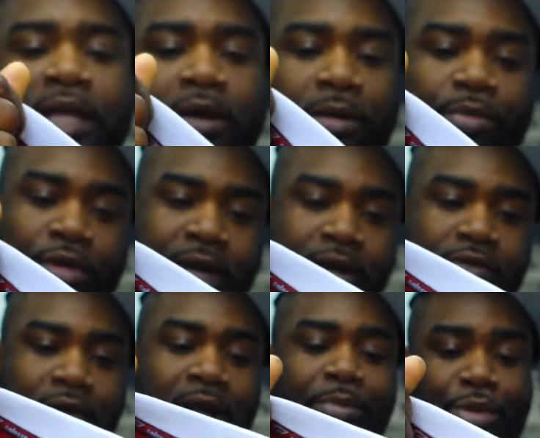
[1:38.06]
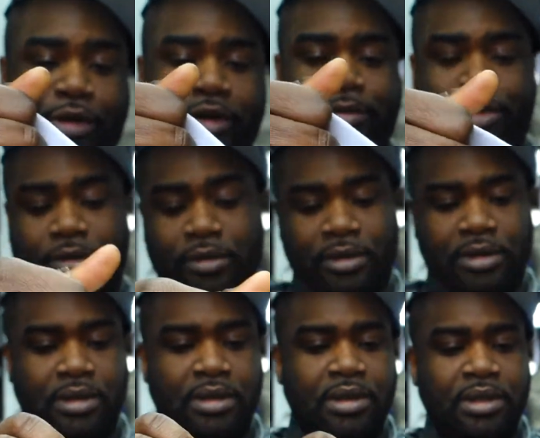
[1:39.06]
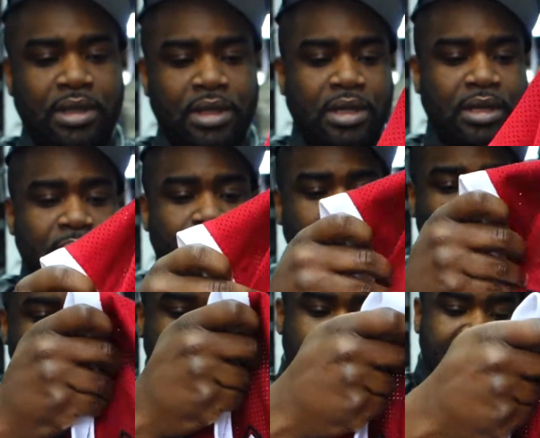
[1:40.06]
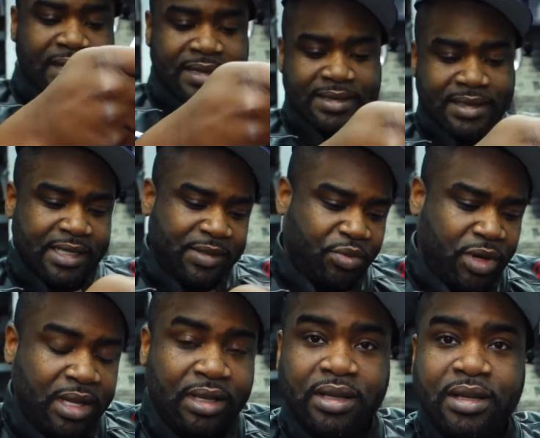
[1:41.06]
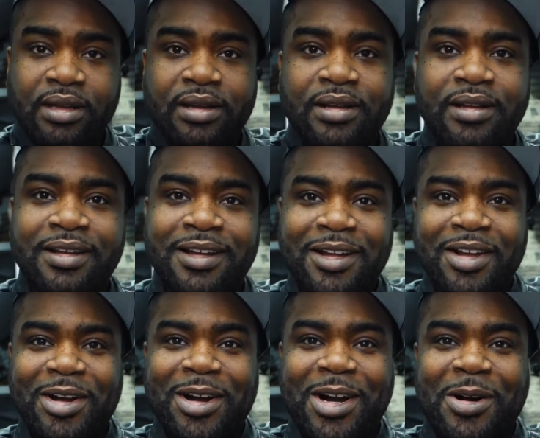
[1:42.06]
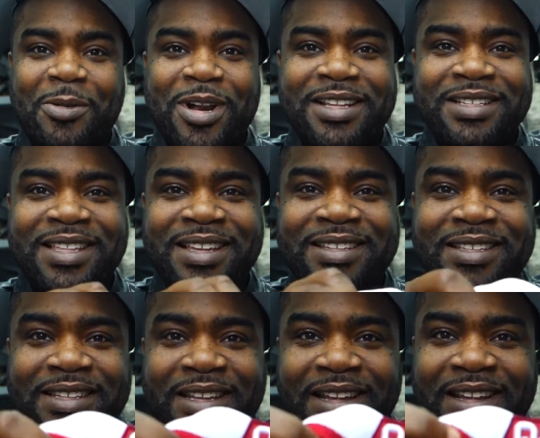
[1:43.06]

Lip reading: they were pretty reputable, but what the hell is this, bro? What is this?